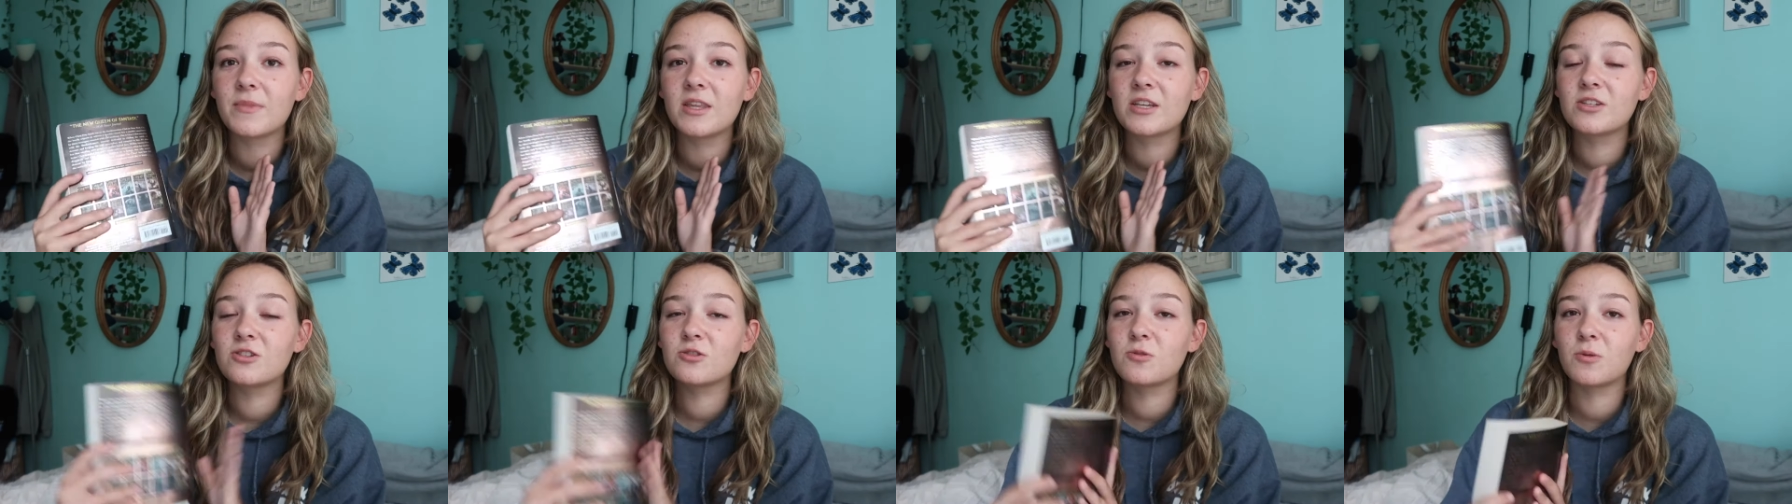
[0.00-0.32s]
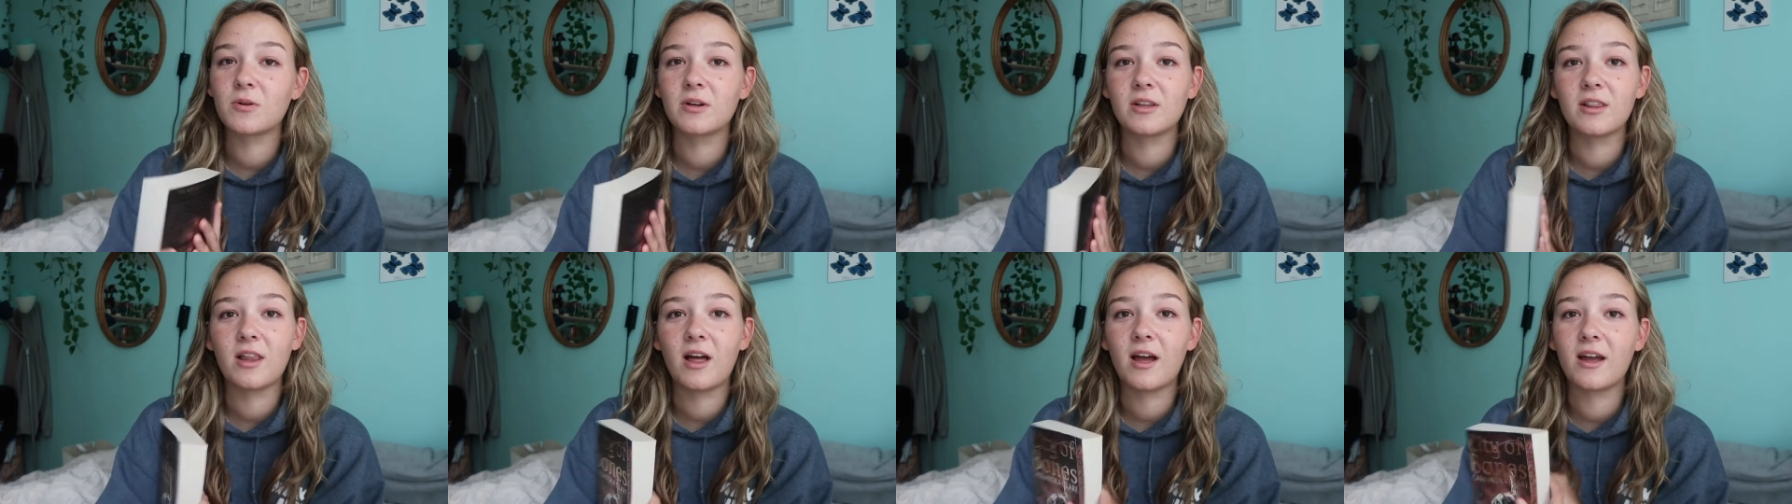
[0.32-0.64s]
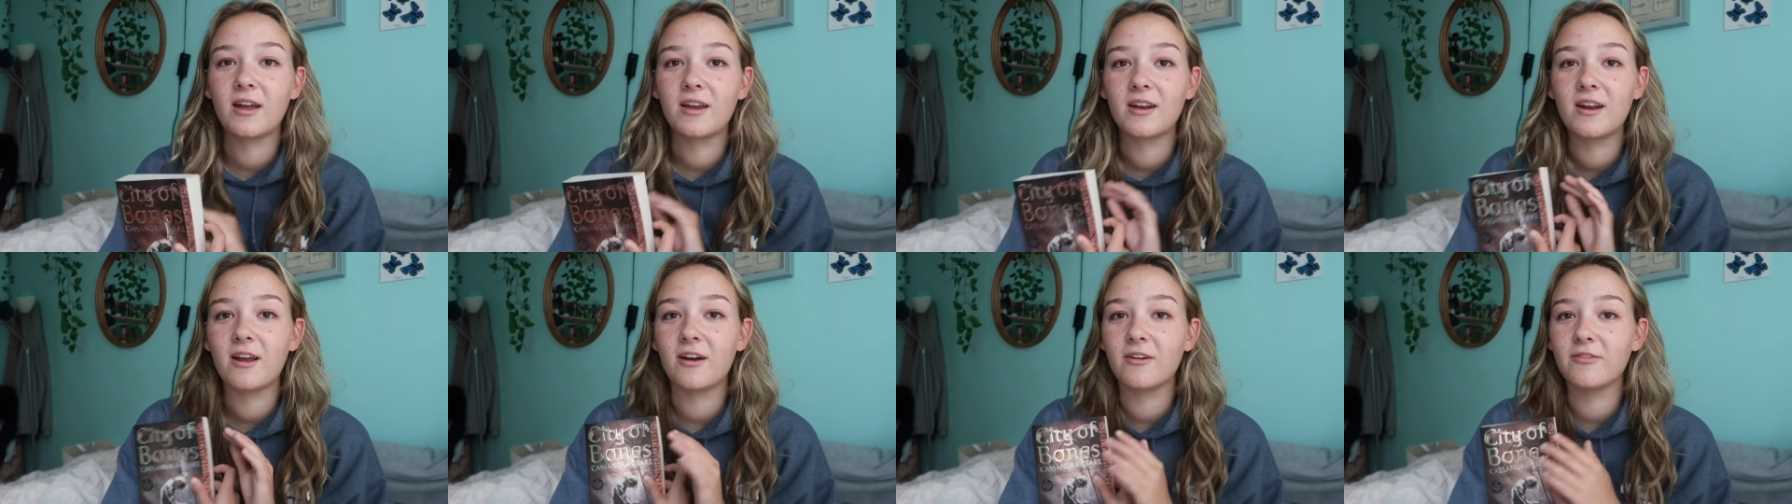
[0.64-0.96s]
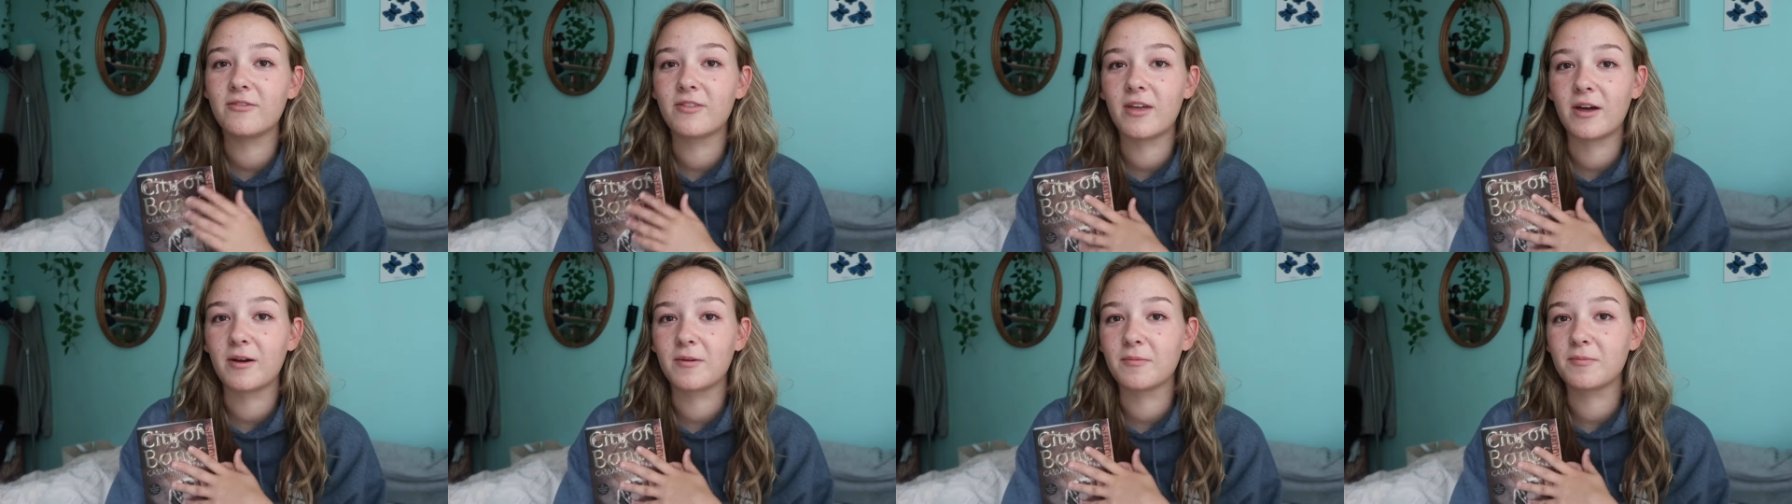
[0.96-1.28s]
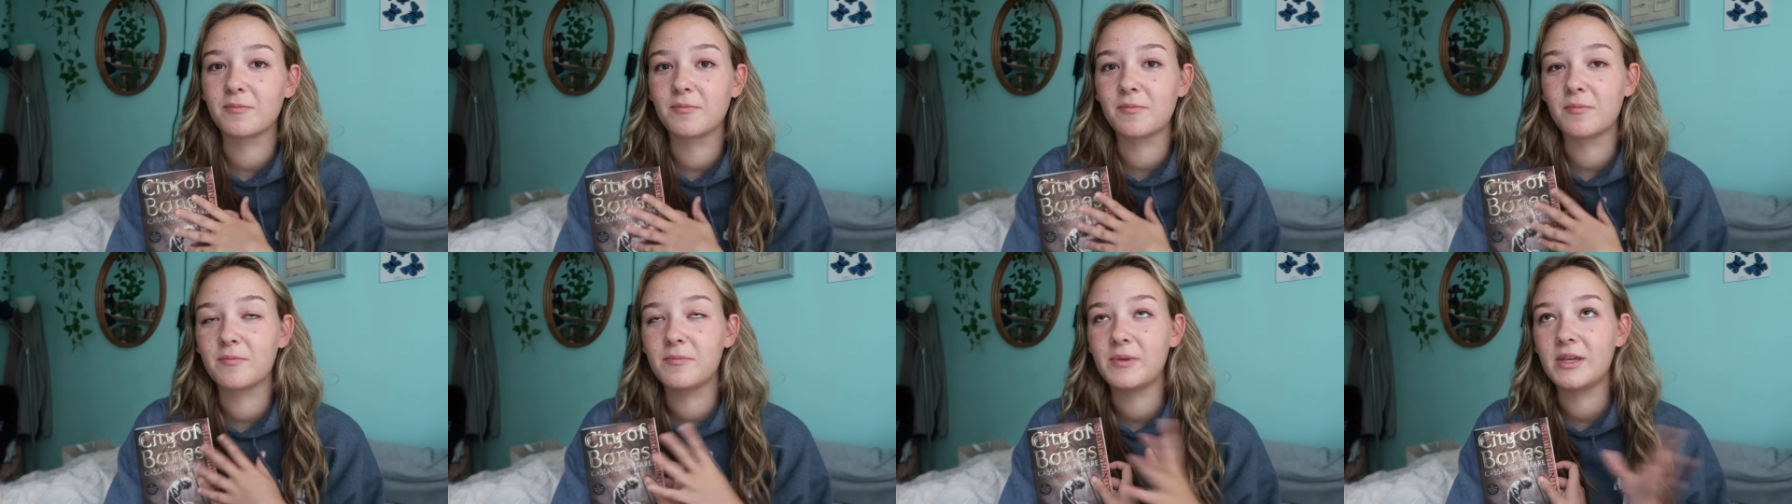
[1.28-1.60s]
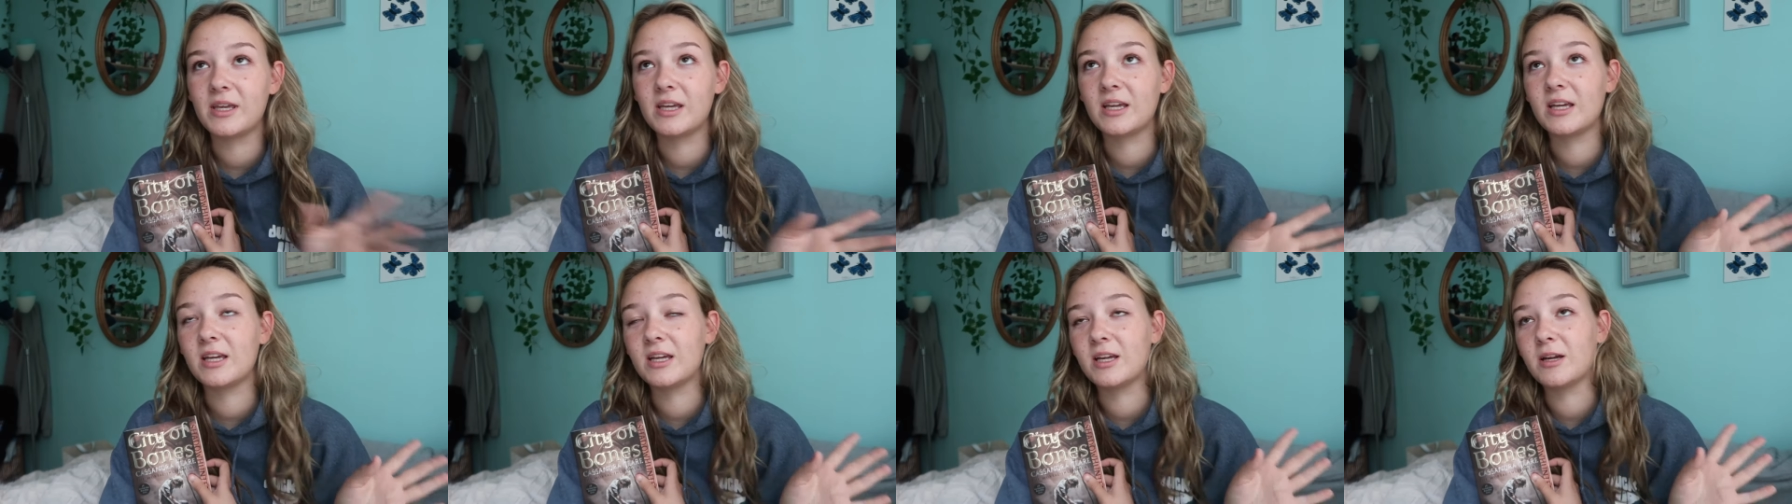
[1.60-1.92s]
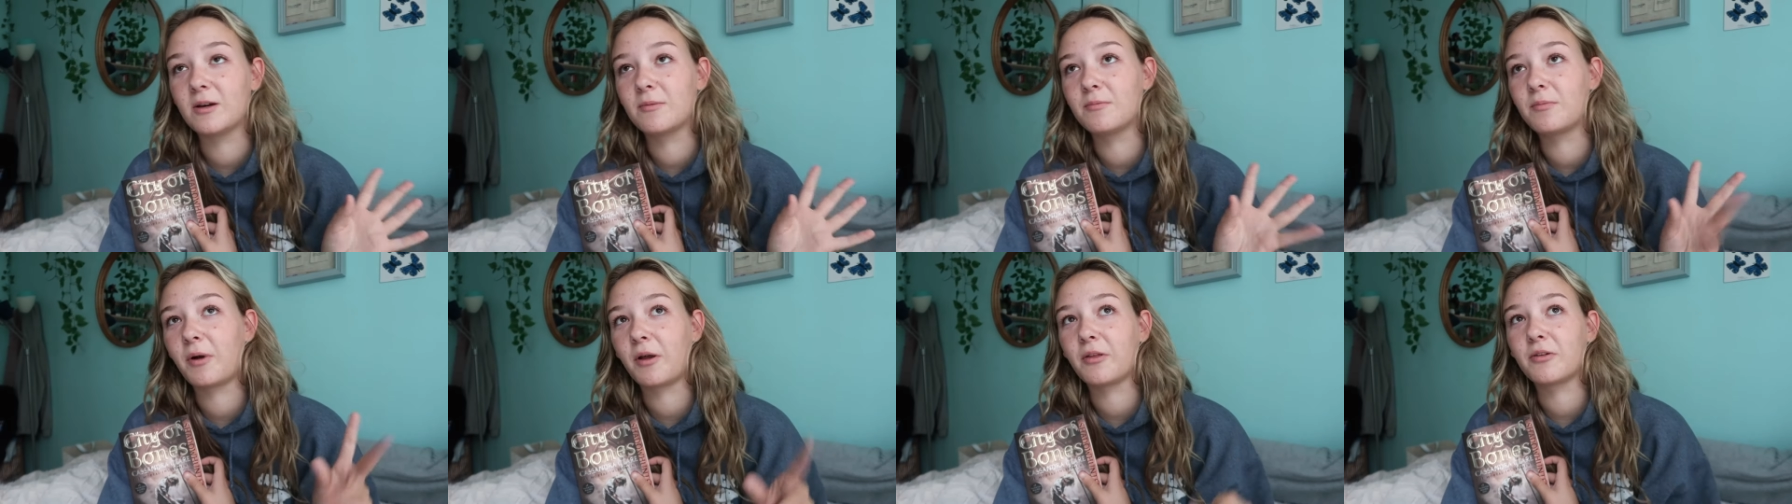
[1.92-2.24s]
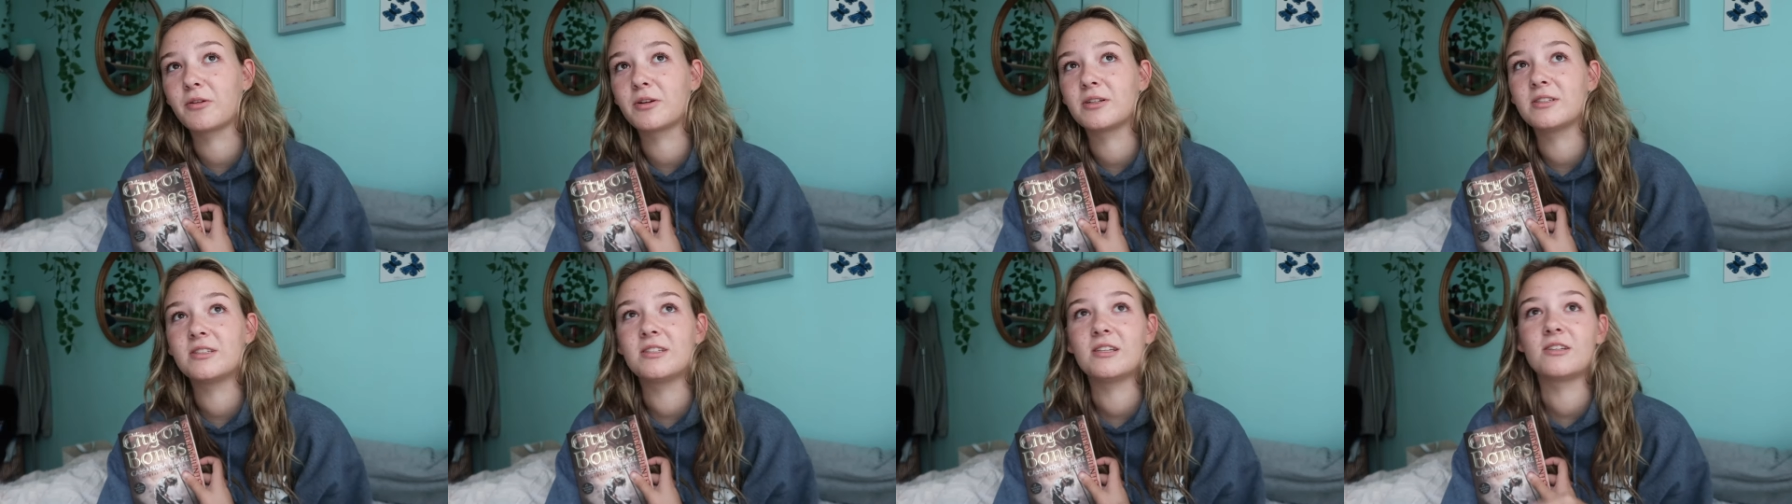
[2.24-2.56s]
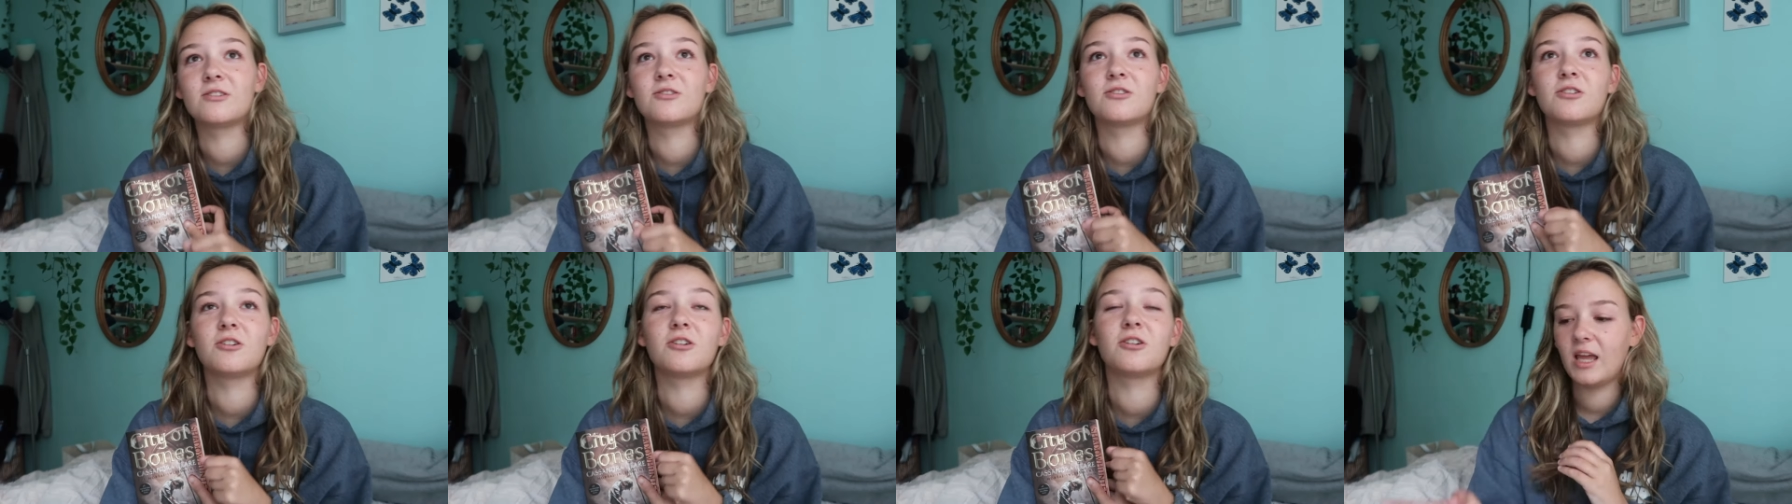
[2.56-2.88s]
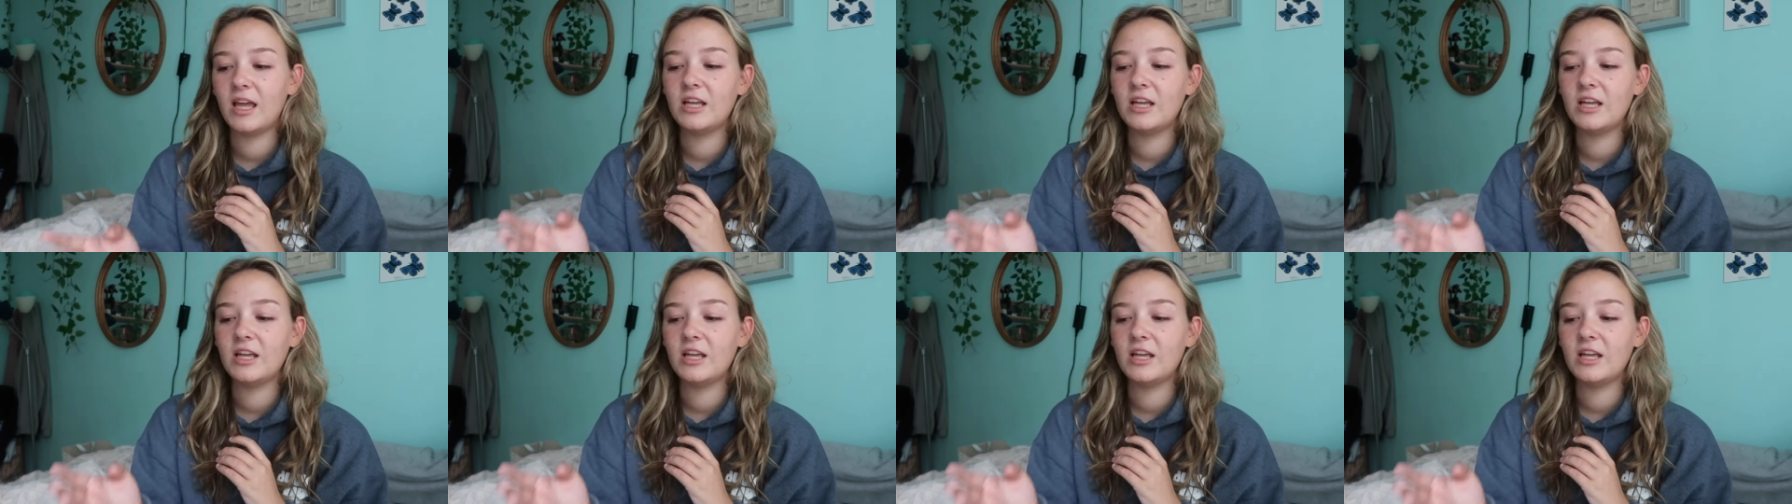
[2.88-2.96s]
the storyline of them being brother and sister.